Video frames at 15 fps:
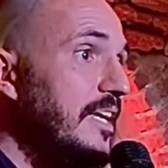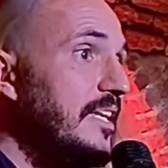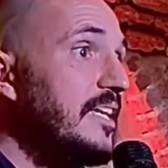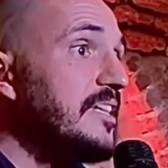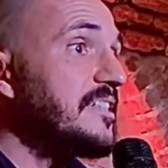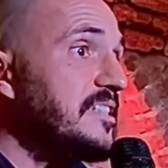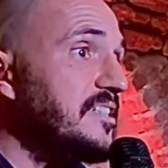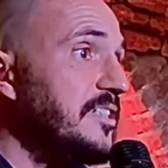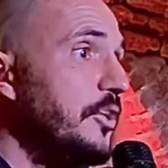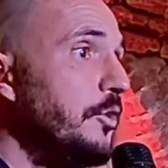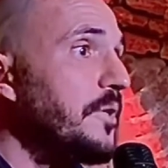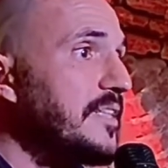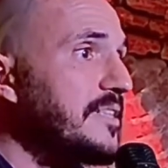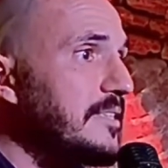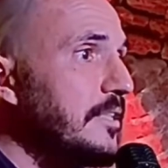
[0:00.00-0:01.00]
Is this
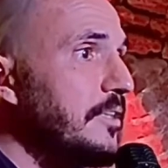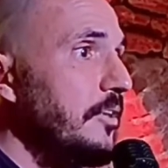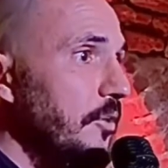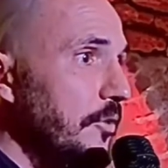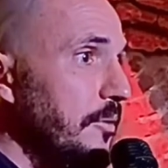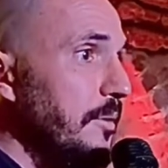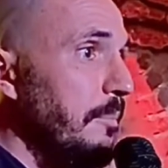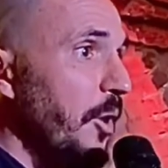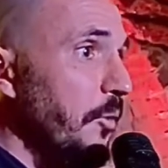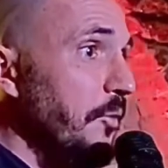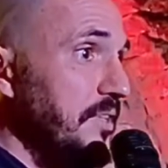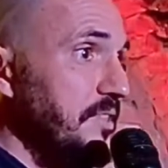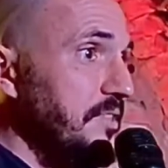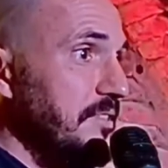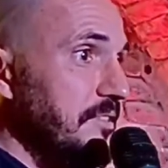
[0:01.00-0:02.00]
seriously the
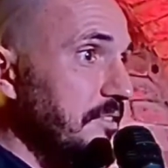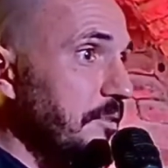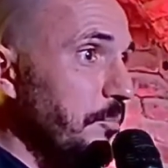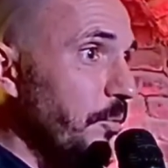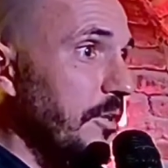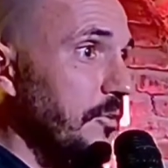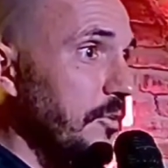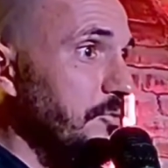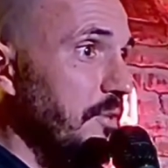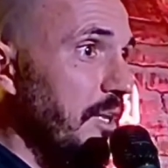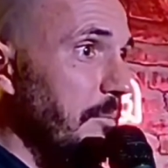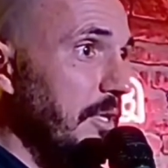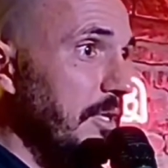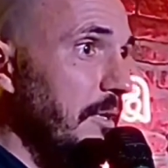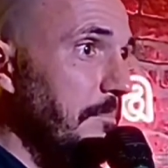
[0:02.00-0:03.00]
bonus you brought here to a
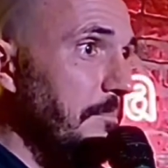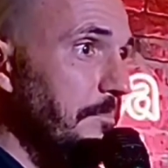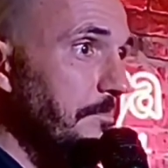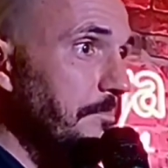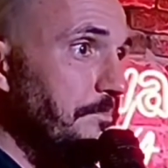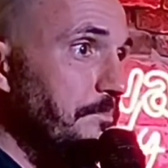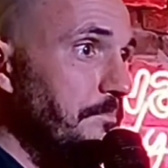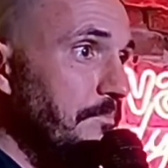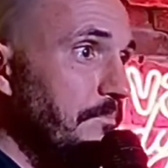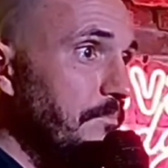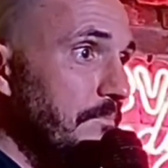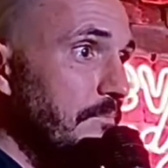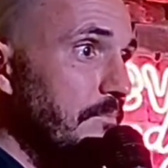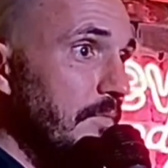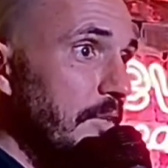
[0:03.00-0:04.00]
comedy club?
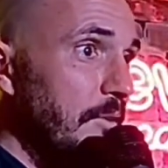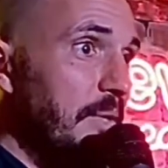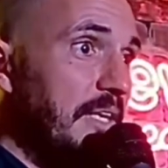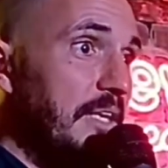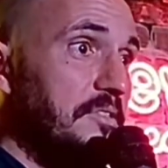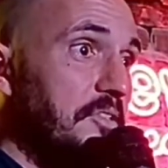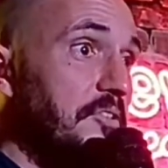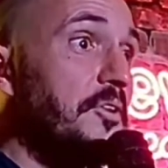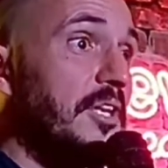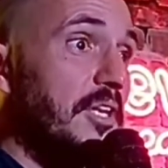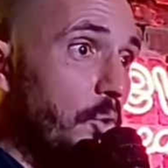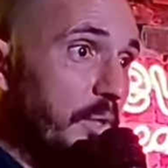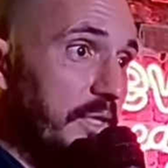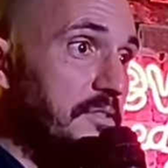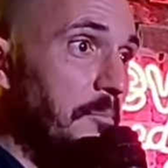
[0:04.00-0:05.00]
Oh my god, so you're gonna
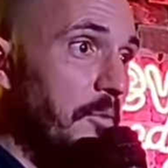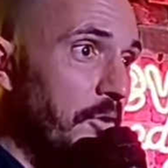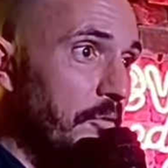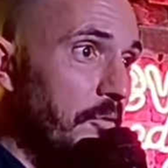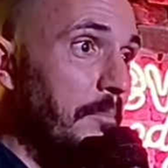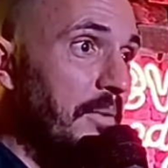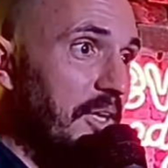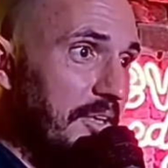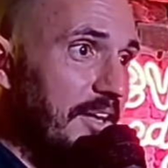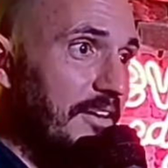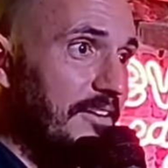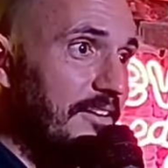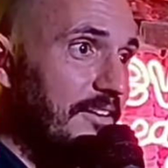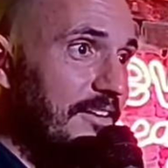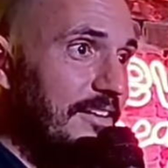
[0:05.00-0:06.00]
quit tomorrow, on
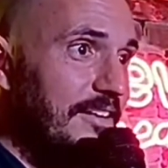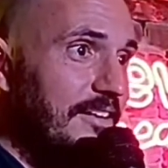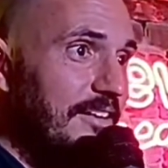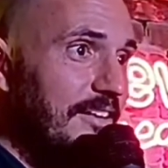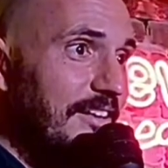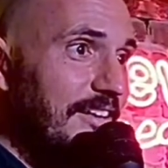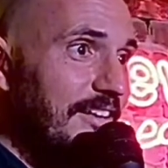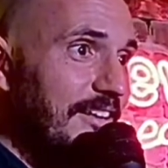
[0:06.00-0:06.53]
Monday.